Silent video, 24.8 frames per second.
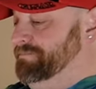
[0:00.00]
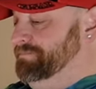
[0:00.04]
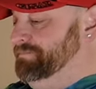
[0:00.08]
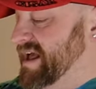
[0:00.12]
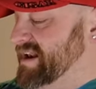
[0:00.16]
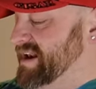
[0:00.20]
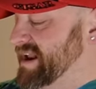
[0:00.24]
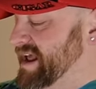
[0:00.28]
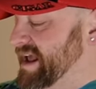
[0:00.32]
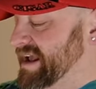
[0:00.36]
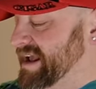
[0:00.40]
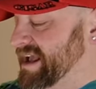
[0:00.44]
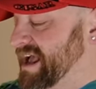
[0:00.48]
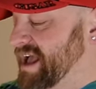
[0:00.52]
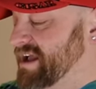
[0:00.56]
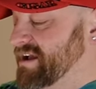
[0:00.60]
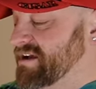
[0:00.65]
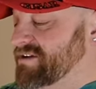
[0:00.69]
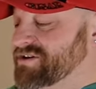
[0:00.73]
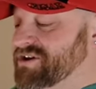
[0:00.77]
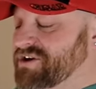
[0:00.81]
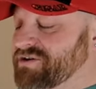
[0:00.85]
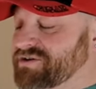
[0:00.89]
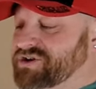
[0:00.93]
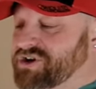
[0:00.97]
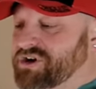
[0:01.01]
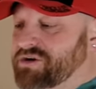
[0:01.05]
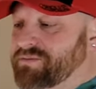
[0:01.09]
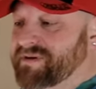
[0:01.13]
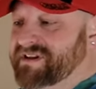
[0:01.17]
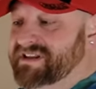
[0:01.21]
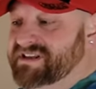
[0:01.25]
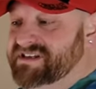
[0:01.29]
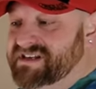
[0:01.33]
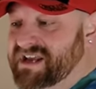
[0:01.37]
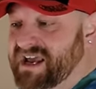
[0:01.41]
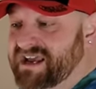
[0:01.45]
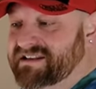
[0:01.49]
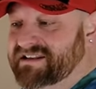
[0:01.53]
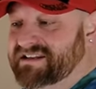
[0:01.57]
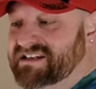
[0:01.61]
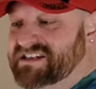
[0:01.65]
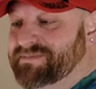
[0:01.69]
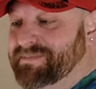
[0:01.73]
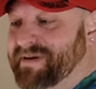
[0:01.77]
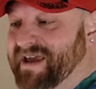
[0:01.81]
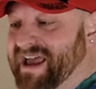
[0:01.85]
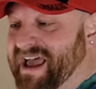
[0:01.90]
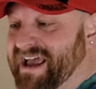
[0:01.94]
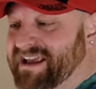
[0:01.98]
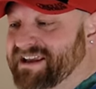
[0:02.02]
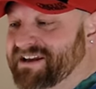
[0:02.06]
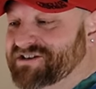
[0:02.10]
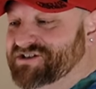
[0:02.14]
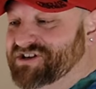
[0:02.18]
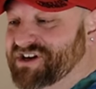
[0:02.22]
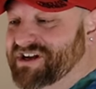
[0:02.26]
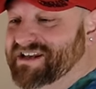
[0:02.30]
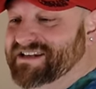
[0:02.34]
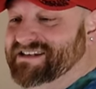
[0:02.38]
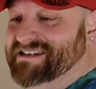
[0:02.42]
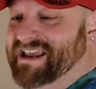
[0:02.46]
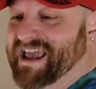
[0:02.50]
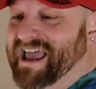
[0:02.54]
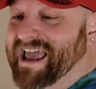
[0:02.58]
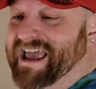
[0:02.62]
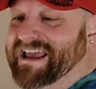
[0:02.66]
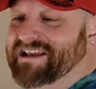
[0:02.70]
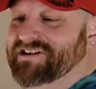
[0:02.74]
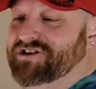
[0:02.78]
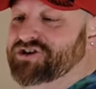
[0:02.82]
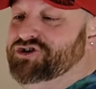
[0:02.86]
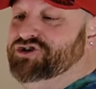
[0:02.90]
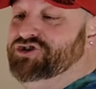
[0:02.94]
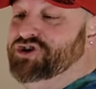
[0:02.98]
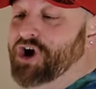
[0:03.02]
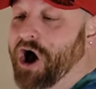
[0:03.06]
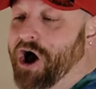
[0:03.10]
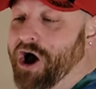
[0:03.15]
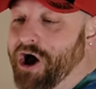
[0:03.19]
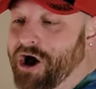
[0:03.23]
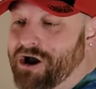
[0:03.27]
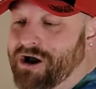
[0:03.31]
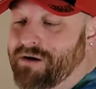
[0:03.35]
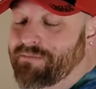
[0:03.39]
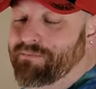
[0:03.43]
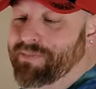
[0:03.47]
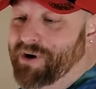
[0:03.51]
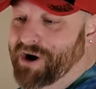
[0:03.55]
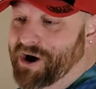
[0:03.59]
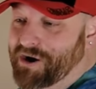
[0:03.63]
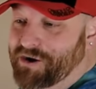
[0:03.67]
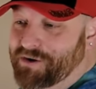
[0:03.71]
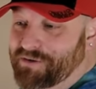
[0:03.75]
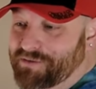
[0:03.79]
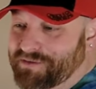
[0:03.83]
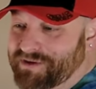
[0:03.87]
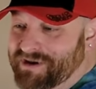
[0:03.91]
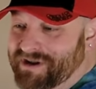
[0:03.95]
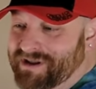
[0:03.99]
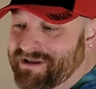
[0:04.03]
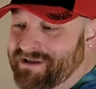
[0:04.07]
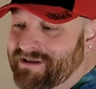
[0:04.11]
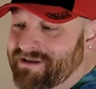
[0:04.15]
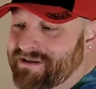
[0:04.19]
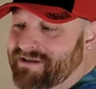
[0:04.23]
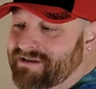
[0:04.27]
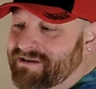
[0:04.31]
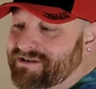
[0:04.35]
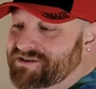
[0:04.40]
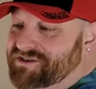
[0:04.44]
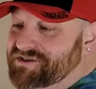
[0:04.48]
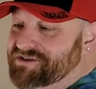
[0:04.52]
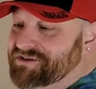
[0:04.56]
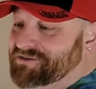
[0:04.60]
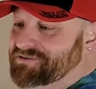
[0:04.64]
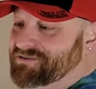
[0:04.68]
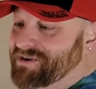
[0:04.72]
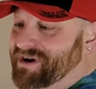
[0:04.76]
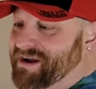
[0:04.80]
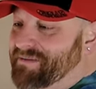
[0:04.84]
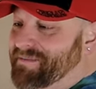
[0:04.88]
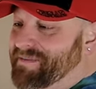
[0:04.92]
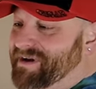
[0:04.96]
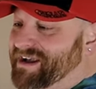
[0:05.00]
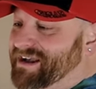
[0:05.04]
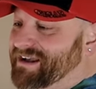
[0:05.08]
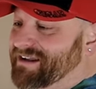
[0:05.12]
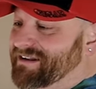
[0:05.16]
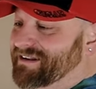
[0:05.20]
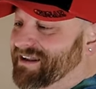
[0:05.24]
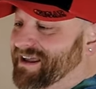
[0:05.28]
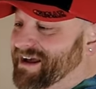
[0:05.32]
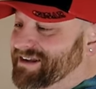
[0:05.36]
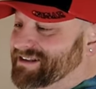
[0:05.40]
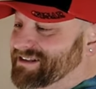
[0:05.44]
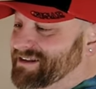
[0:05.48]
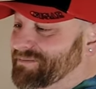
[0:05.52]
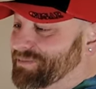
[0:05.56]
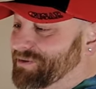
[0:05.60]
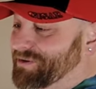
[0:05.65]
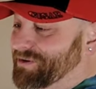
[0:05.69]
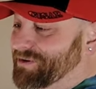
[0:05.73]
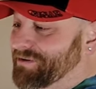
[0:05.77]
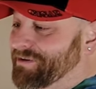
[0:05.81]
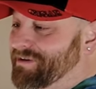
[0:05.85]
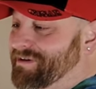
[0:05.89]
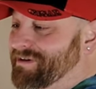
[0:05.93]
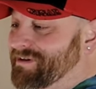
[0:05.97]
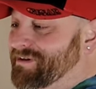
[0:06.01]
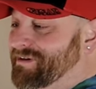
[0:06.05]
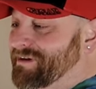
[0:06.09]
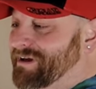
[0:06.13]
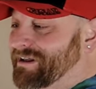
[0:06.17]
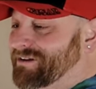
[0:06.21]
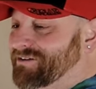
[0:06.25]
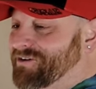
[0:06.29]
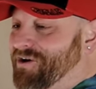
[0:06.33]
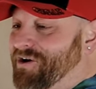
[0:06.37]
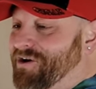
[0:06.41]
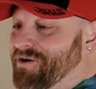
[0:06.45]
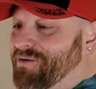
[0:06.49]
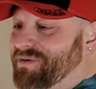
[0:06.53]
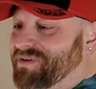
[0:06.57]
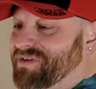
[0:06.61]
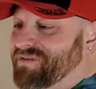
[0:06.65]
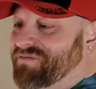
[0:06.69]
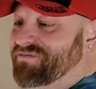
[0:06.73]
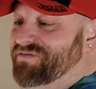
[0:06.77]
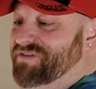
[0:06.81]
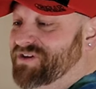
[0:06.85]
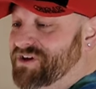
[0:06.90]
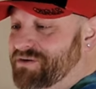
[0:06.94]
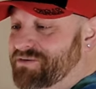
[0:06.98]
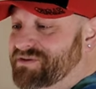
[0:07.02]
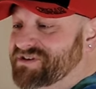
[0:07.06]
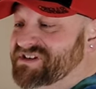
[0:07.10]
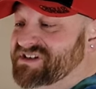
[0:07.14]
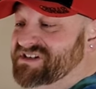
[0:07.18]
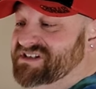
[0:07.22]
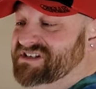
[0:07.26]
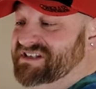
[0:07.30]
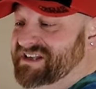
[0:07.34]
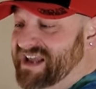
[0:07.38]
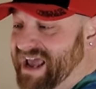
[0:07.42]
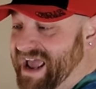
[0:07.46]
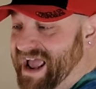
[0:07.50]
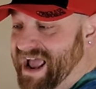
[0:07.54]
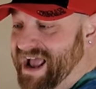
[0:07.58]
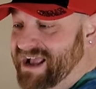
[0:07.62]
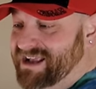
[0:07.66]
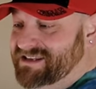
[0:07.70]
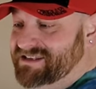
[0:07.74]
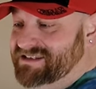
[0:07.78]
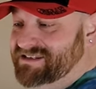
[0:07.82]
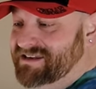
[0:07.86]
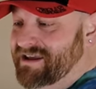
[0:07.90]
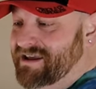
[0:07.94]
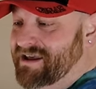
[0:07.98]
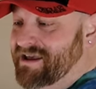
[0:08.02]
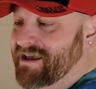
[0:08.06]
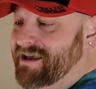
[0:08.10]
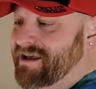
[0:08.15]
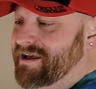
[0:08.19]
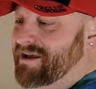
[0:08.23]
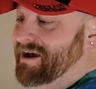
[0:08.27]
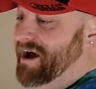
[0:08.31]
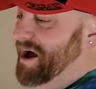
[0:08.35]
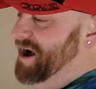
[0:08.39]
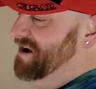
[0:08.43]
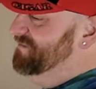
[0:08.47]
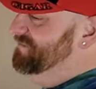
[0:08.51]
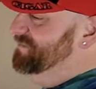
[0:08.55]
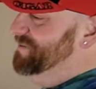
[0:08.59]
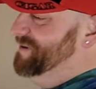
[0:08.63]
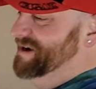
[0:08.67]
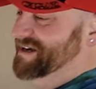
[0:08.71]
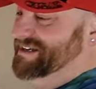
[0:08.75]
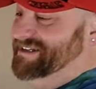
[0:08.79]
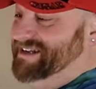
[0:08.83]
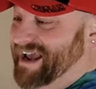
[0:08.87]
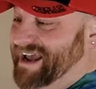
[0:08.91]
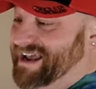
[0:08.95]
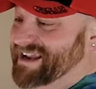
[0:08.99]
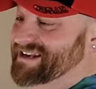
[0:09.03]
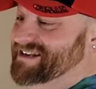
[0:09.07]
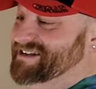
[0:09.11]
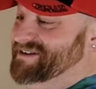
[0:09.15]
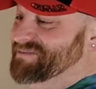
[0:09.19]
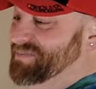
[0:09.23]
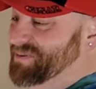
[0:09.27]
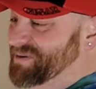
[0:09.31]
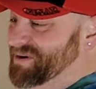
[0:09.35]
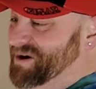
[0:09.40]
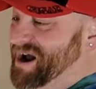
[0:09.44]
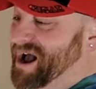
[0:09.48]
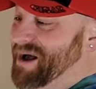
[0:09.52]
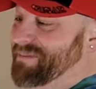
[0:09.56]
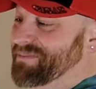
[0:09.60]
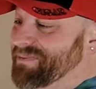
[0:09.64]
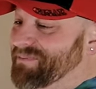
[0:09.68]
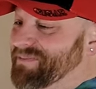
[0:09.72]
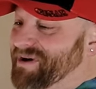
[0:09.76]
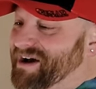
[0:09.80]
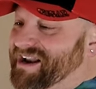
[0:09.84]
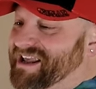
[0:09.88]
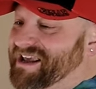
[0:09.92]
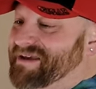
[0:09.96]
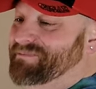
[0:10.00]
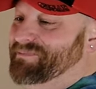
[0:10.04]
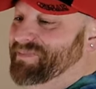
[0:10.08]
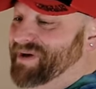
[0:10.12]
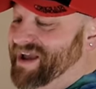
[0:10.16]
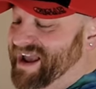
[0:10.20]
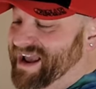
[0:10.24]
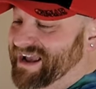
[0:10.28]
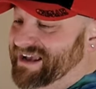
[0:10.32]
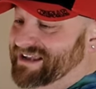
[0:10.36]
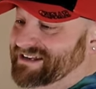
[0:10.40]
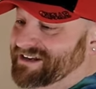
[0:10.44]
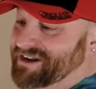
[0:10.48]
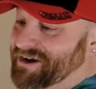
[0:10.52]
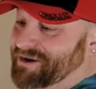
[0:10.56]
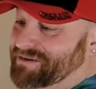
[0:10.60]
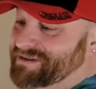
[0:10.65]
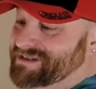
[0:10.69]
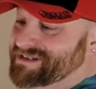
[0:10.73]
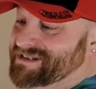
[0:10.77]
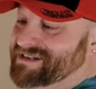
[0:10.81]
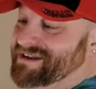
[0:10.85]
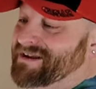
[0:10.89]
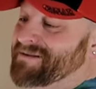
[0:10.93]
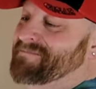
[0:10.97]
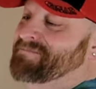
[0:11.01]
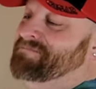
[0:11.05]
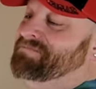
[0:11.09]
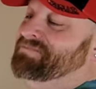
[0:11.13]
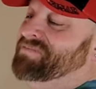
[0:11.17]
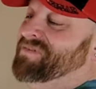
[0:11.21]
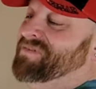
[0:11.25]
That Nate guy on YouTube, inside this package is a dog bone ceramic collectible along with a few stacks of pretend prop money banknotes